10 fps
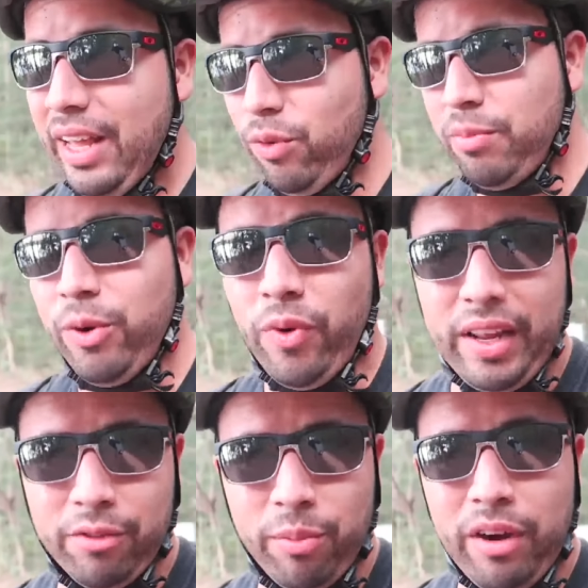and we've been
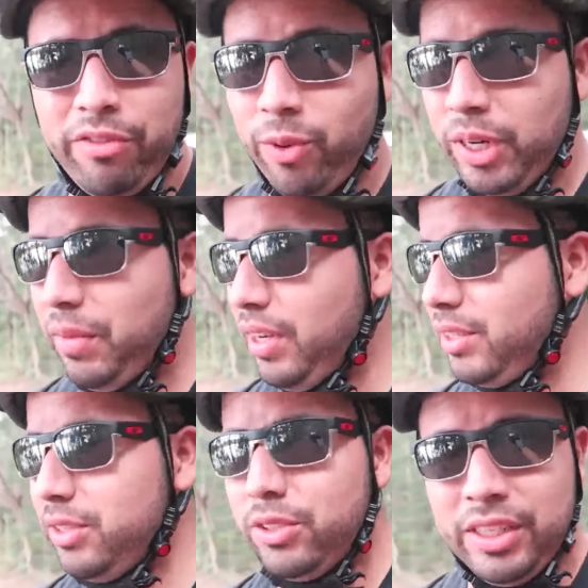riding for about 40
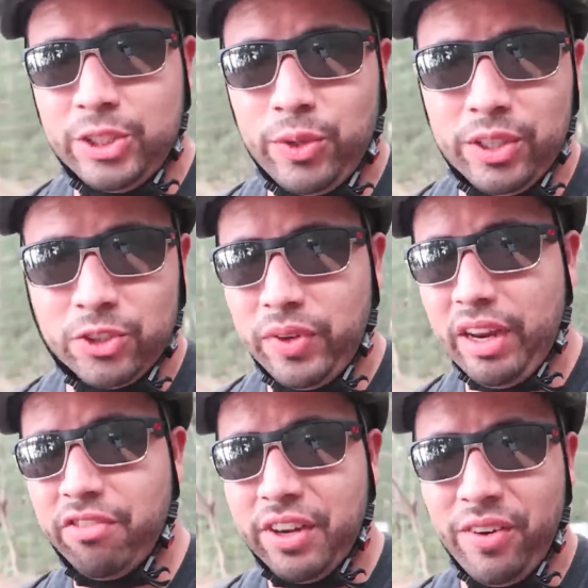minutes in the trail, so we
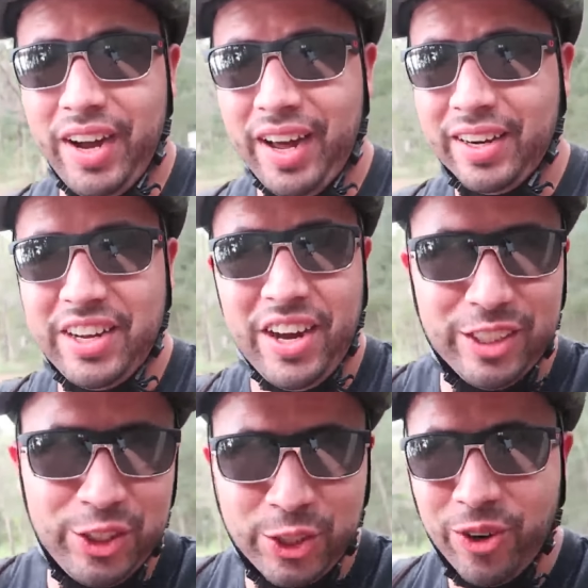got to figure out how to cut
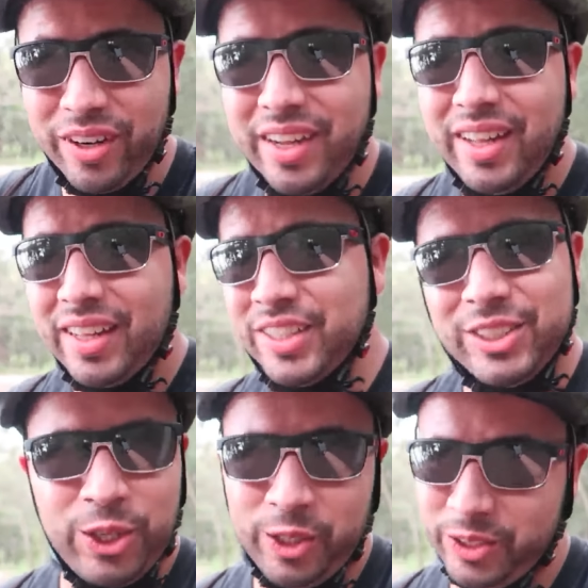it short because
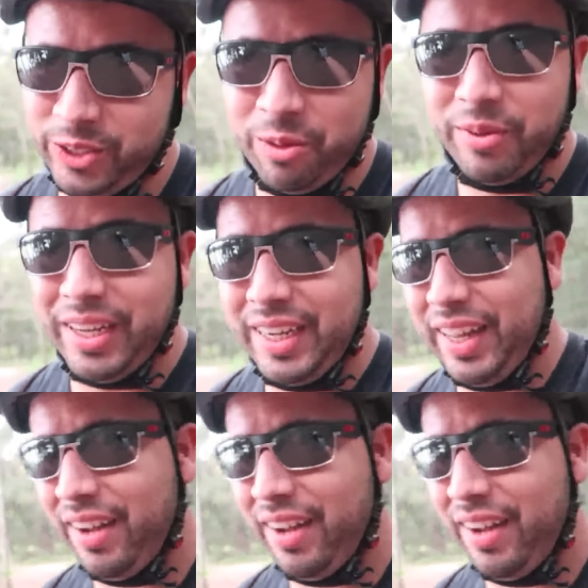the girls are complaining